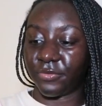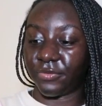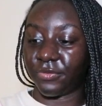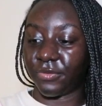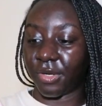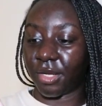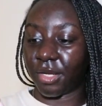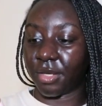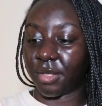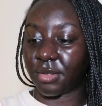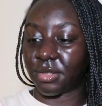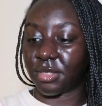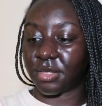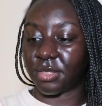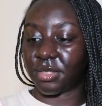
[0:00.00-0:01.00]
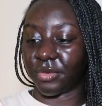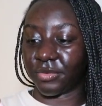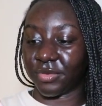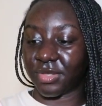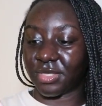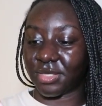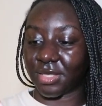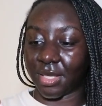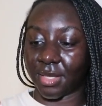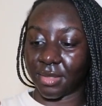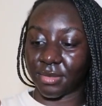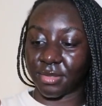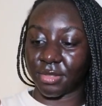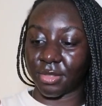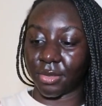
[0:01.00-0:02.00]
fleur de cerise
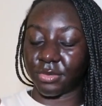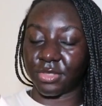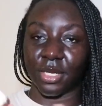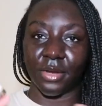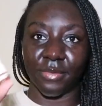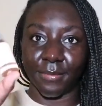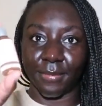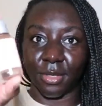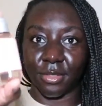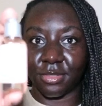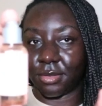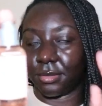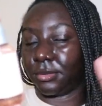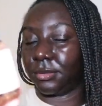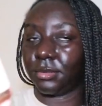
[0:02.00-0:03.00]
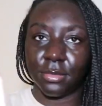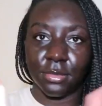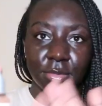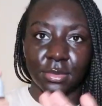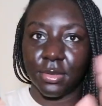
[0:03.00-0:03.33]
so cherry blossom